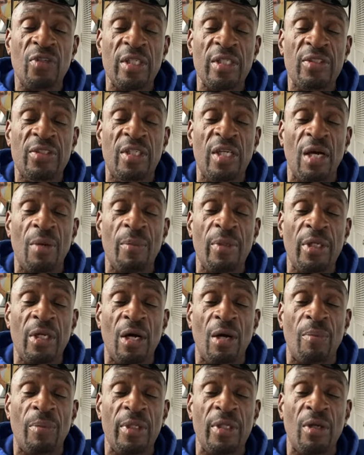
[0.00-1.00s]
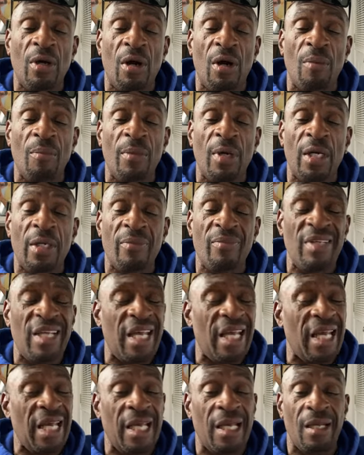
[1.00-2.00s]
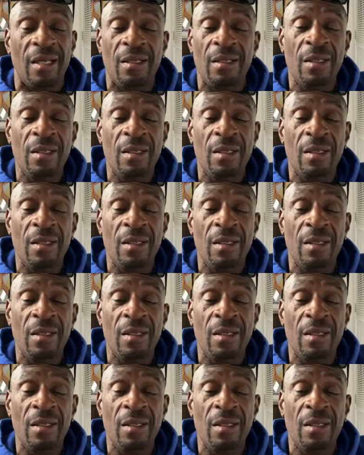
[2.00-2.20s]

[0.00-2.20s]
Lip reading: It's coming up in our month. Yeah.